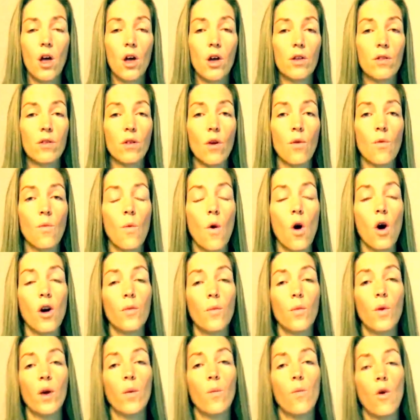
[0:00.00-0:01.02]
So what
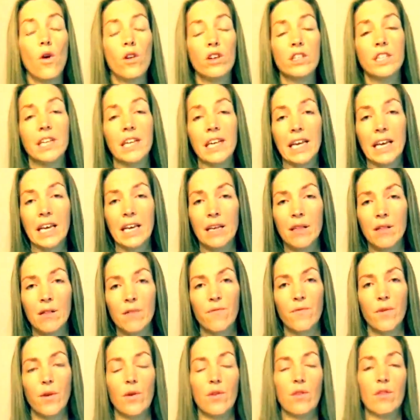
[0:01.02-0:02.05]
we're wanting is,
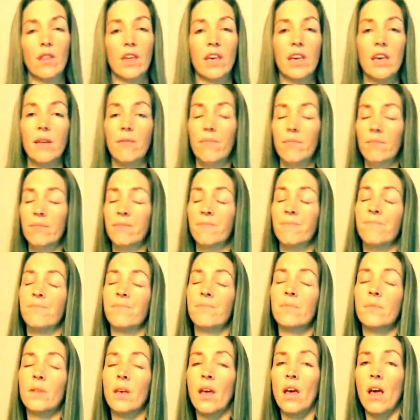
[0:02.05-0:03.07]
firstly,
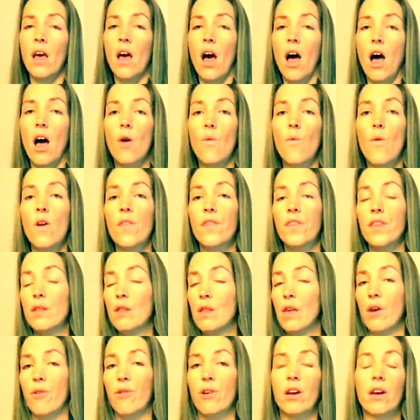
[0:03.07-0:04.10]
I want
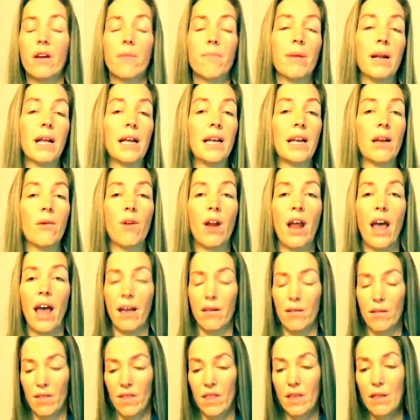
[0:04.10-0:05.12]
this area completely
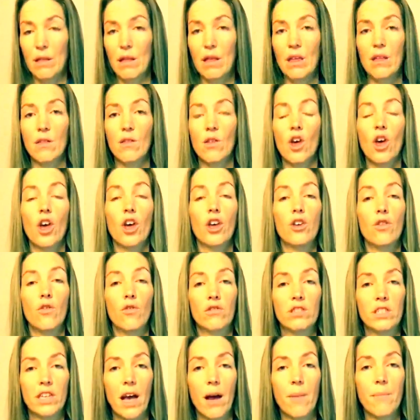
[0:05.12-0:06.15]
relaxed. This is your
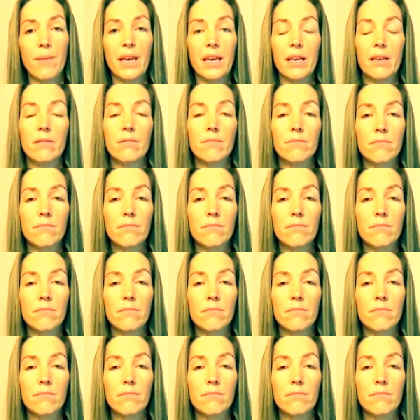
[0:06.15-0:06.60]
tummy.